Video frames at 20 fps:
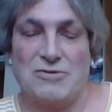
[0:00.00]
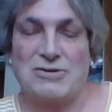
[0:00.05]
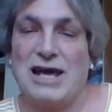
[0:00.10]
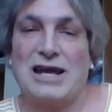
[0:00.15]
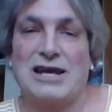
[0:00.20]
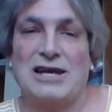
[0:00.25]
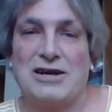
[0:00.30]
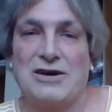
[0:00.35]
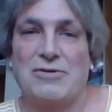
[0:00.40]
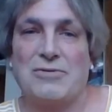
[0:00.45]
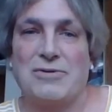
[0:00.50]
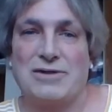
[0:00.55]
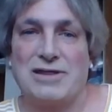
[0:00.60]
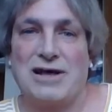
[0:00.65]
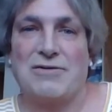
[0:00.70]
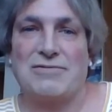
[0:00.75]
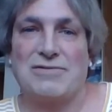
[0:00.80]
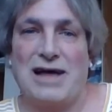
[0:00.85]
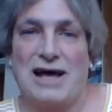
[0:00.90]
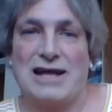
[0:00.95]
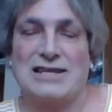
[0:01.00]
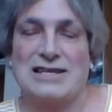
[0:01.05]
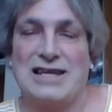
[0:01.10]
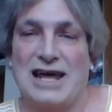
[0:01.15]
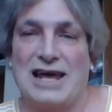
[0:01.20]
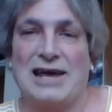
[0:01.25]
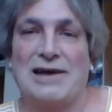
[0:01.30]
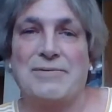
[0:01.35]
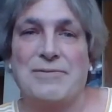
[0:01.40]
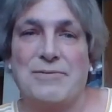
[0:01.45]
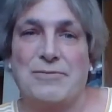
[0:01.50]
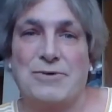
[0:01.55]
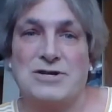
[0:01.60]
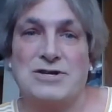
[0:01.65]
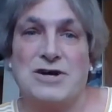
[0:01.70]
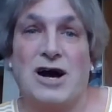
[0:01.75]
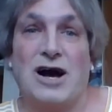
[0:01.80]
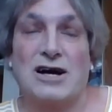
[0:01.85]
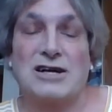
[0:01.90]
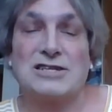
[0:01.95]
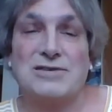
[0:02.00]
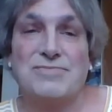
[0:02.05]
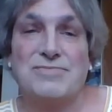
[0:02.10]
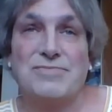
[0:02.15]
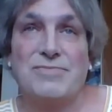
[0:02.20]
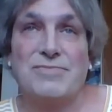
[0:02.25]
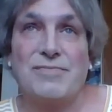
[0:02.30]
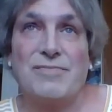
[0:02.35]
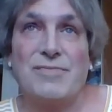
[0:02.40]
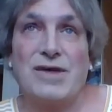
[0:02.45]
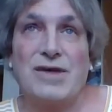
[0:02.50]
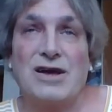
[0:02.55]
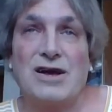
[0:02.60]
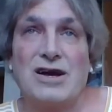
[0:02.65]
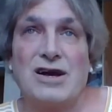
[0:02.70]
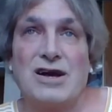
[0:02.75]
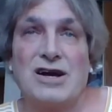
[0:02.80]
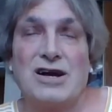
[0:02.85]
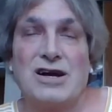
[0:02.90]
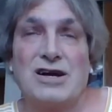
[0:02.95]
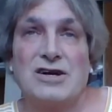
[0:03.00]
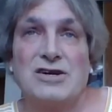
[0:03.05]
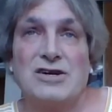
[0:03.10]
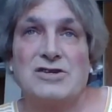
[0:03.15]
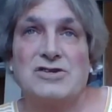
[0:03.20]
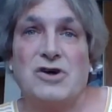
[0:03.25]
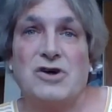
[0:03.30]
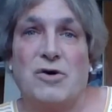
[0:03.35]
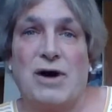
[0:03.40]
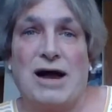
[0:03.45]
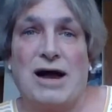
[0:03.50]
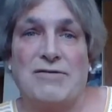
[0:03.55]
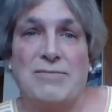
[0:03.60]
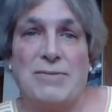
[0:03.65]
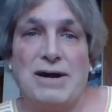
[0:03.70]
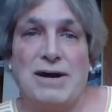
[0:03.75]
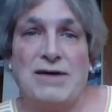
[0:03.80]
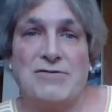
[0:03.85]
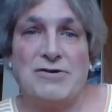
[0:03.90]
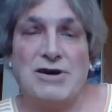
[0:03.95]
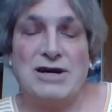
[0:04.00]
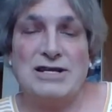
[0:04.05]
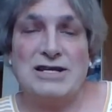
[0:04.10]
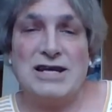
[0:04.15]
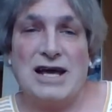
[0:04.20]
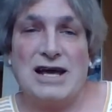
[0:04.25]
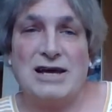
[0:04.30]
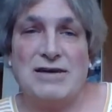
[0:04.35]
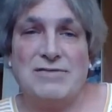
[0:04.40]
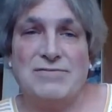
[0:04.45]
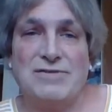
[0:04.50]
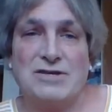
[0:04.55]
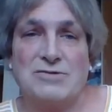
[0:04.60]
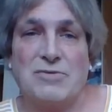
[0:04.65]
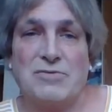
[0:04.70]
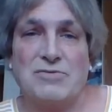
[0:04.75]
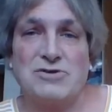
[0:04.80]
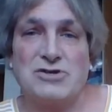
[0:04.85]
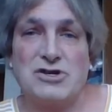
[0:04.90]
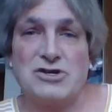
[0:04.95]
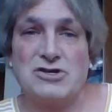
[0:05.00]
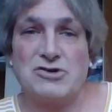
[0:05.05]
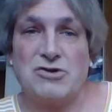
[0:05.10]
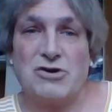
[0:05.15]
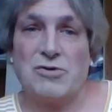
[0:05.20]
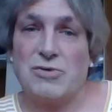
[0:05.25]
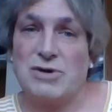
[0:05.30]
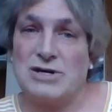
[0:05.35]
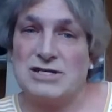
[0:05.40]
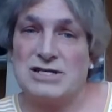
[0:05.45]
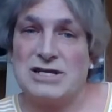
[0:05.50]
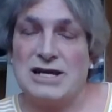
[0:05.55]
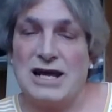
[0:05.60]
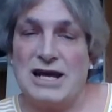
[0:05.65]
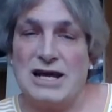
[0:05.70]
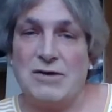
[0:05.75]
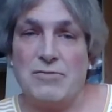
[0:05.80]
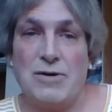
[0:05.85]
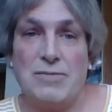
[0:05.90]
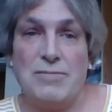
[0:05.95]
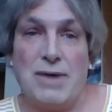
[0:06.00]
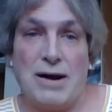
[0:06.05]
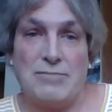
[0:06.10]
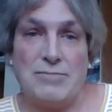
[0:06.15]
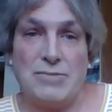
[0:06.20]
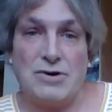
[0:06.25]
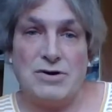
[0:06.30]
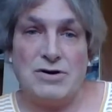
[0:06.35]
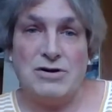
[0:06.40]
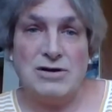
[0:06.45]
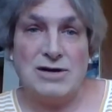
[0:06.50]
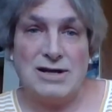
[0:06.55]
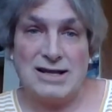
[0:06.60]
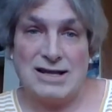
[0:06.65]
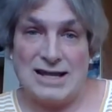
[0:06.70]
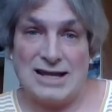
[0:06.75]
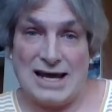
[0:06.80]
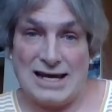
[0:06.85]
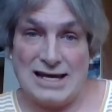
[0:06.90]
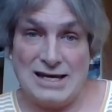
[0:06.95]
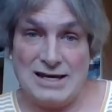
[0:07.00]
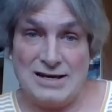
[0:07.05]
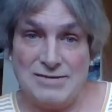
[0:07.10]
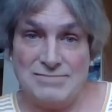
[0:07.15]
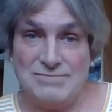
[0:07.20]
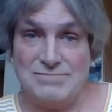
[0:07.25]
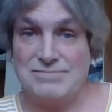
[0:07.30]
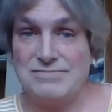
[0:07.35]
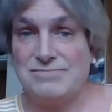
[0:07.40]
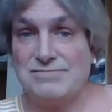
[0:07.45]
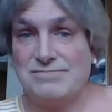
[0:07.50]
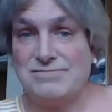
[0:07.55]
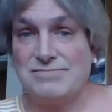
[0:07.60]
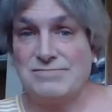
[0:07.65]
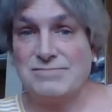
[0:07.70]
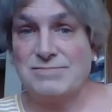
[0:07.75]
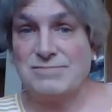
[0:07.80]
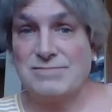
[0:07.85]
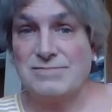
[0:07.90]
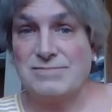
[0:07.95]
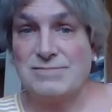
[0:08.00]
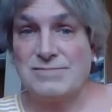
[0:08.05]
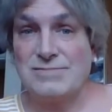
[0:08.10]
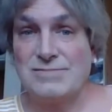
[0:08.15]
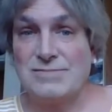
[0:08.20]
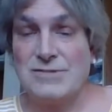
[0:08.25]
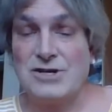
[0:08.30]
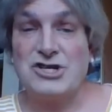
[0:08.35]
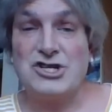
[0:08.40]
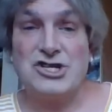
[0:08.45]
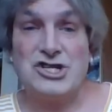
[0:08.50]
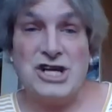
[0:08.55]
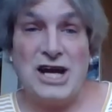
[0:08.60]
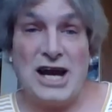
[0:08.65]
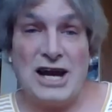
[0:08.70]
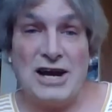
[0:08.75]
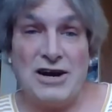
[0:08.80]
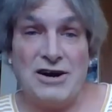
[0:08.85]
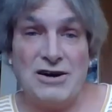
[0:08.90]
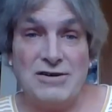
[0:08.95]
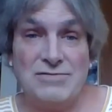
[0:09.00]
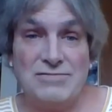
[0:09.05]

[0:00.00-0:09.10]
get here without that day we talked. So everybody have a great day. This one was a shorter one today. Remember, like, share,